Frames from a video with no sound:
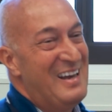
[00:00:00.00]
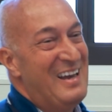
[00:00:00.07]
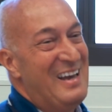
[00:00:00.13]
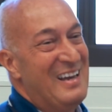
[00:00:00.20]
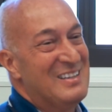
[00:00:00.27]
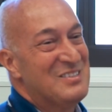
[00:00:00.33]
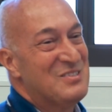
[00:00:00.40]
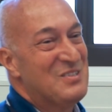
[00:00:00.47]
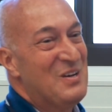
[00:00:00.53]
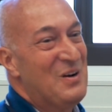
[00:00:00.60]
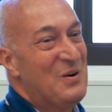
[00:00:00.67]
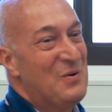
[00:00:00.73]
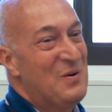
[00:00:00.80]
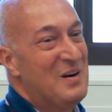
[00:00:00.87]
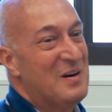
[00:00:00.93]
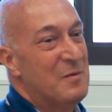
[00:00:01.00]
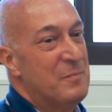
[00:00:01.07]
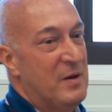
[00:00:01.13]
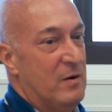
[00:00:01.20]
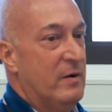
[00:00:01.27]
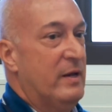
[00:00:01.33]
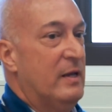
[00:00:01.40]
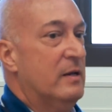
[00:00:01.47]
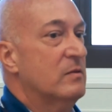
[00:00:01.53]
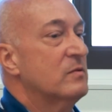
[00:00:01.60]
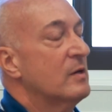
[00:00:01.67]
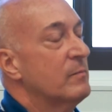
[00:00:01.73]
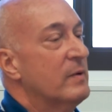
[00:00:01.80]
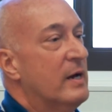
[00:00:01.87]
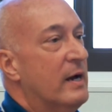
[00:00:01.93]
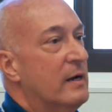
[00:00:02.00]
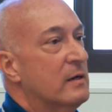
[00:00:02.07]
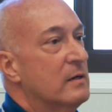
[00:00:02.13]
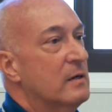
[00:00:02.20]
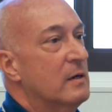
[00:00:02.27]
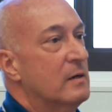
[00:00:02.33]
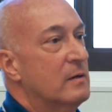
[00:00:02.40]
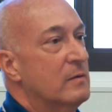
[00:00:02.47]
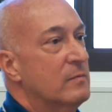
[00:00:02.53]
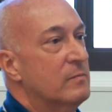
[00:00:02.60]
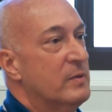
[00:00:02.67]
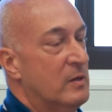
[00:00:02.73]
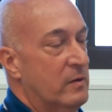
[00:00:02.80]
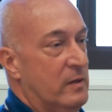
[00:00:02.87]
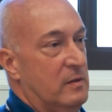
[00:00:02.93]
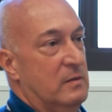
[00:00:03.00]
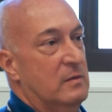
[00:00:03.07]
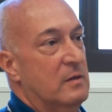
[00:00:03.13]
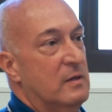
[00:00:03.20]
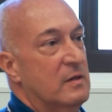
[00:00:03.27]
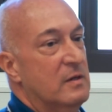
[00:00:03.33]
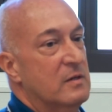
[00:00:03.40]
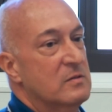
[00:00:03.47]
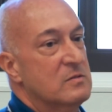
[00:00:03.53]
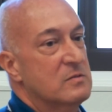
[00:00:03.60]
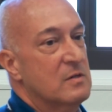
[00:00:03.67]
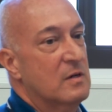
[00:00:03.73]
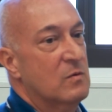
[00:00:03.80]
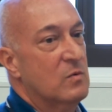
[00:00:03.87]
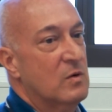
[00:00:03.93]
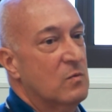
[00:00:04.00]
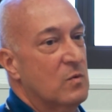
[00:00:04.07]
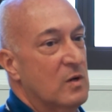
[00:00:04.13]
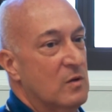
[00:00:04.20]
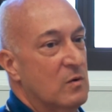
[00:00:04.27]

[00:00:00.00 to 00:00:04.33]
And so paring anything back, period, is where